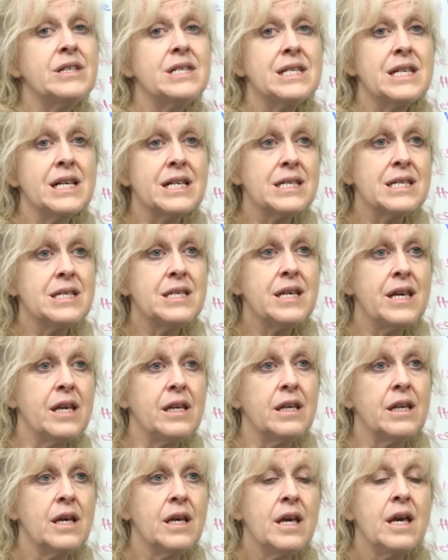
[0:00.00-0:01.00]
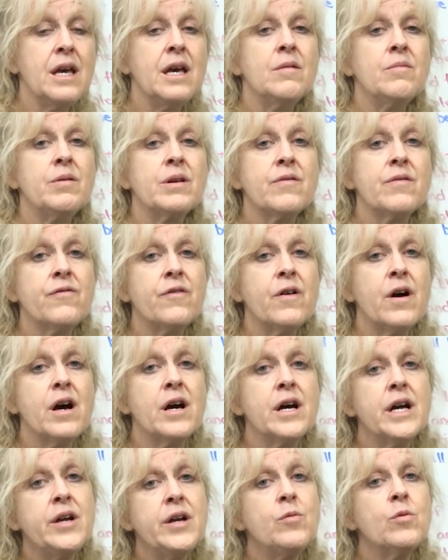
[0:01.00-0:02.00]
16. But if
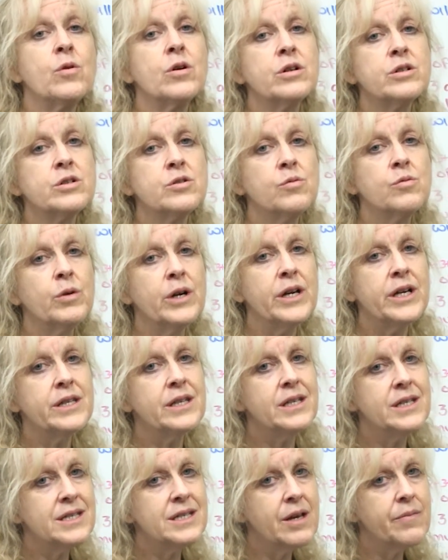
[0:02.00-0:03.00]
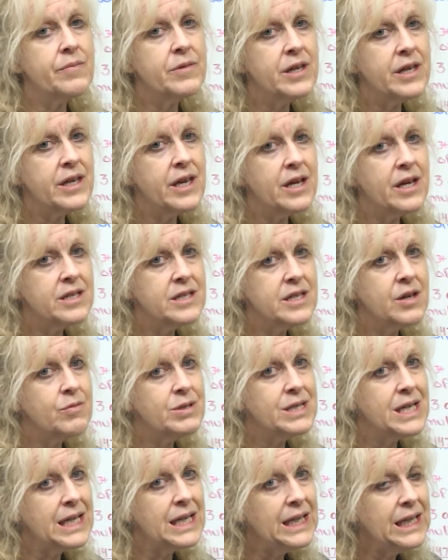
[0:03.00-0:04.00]
I worked with something else that
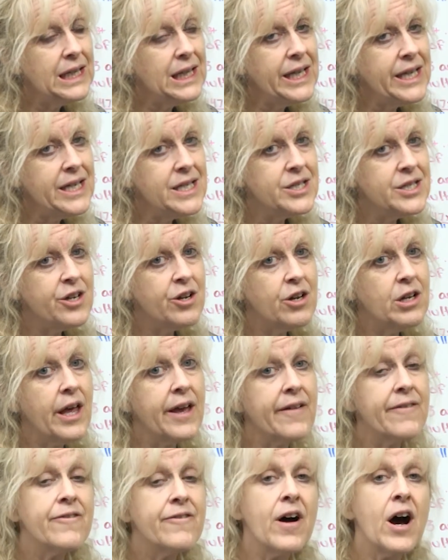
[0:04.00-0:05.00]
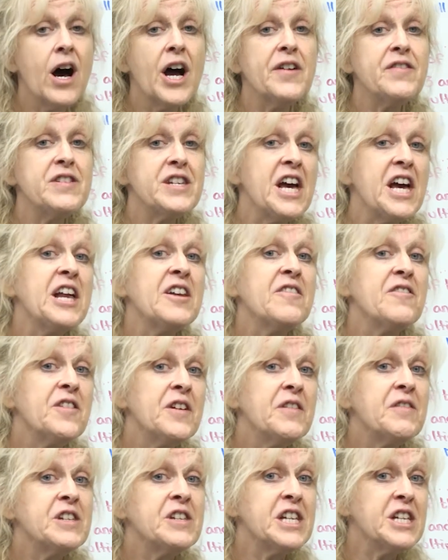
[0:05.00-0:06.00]
was a little easier, like 5, 10,
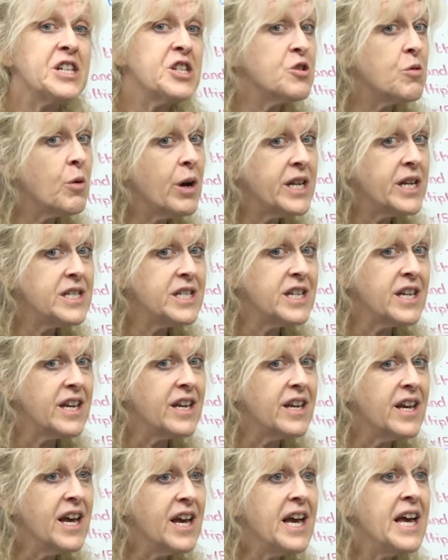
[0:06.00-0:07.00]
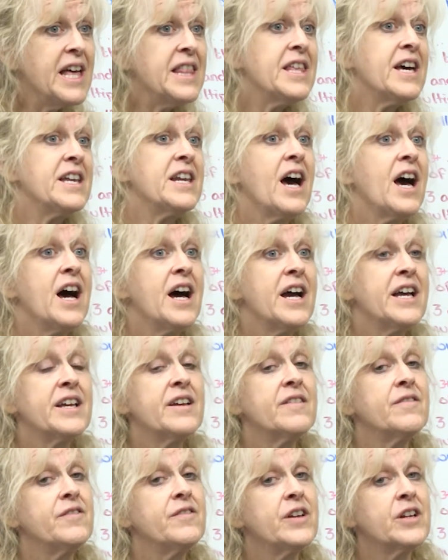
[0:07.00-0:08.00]
15, 20, then I
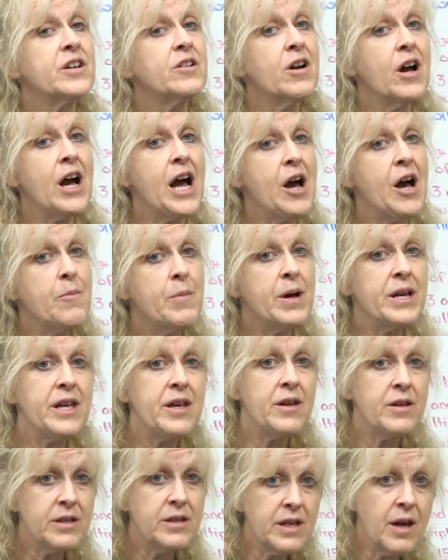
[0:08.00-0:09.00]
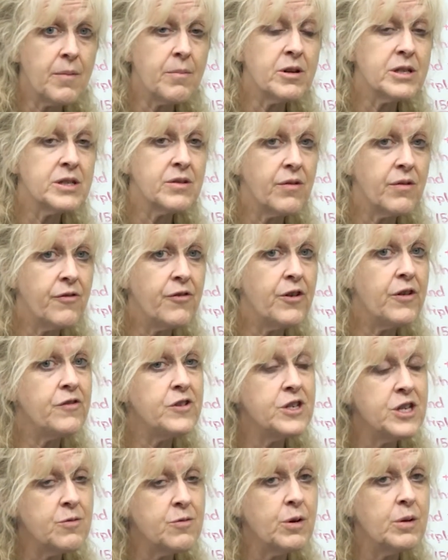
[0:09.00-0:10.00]
could figure out how many numbers of
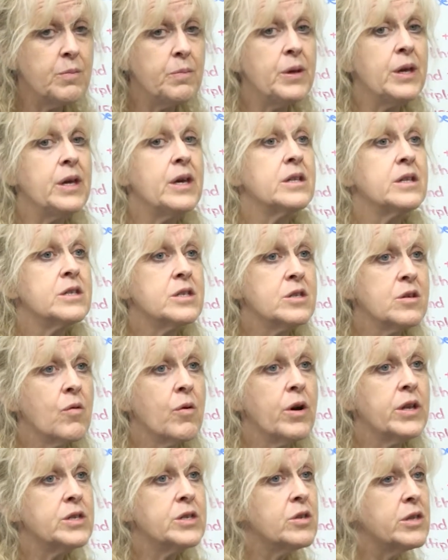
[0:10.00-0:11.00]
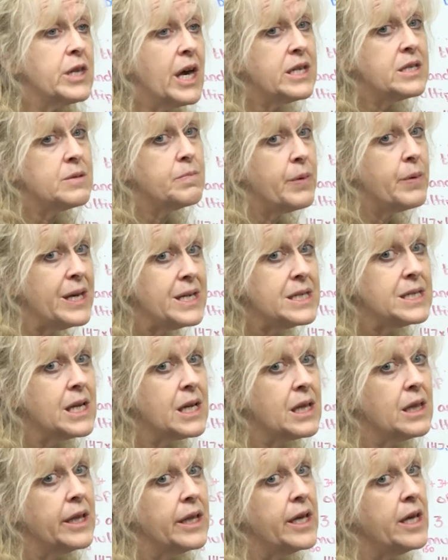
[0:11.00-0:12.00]
50 would be and so on. So that's
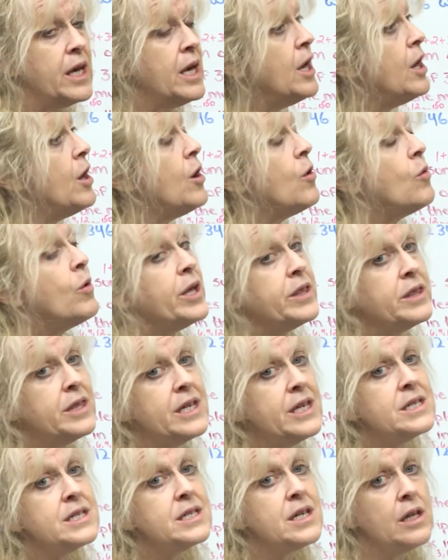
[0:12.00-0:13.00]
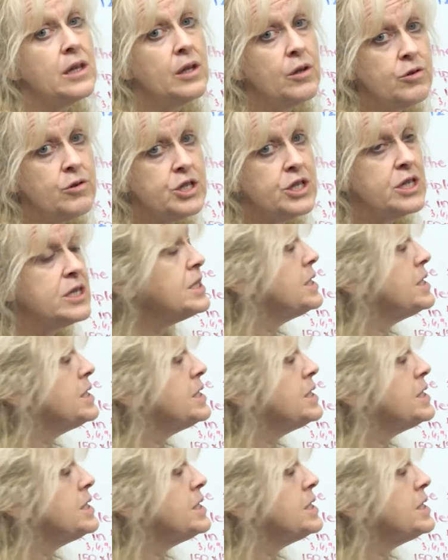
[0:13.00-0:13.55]
basically what this solution